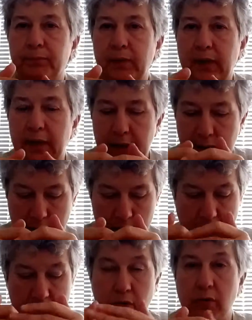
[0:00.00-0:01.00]
getting in
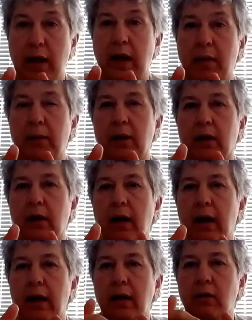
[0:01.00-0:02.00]
my new hammock
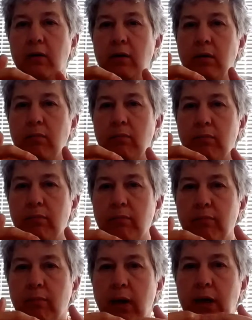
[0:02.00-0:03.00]
and
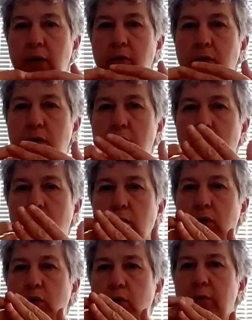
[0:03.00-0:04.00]
my new
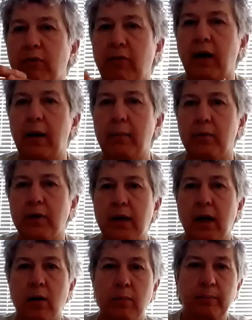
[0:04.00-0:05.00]
Cuban fiber
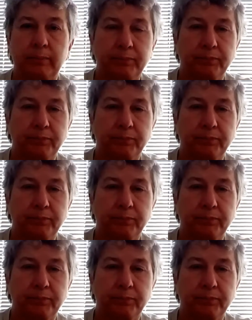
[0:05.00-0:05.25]
tarp.